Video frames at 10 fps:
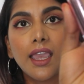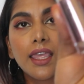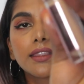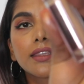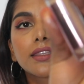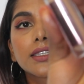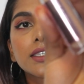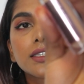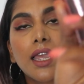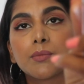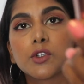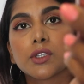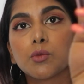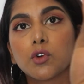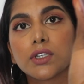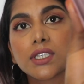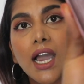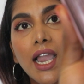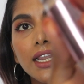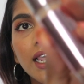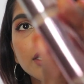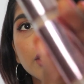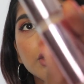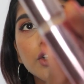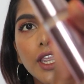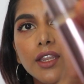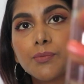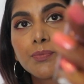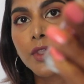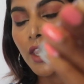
and this is, I'm using more as a highlighting shade.